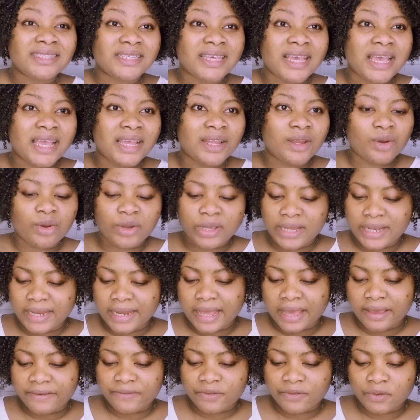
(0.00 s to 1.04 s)
10 or
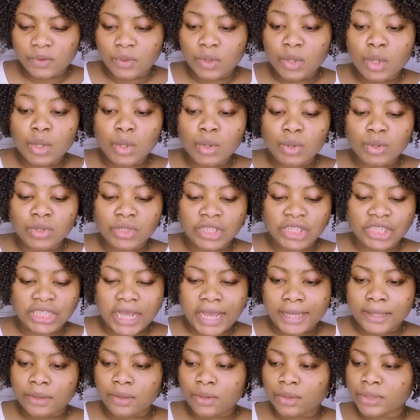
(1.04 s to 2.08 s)
11 loose
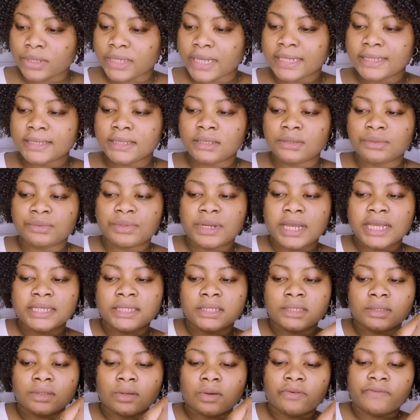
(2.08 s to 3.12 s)
shadow, then the
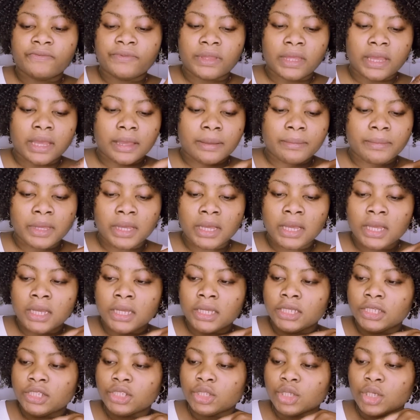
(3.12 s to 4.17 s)
rest of them
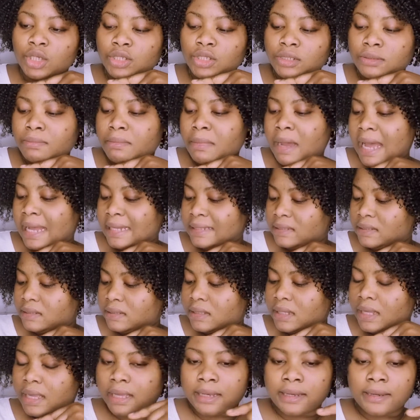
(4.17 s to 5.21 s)
is just matte.
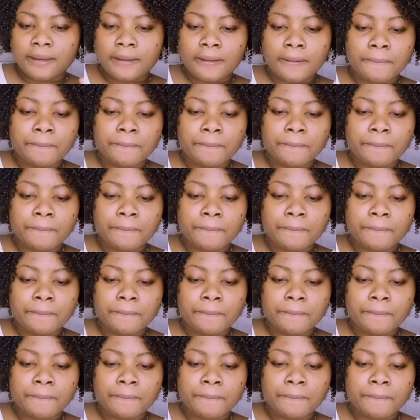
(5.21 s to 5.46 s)
Then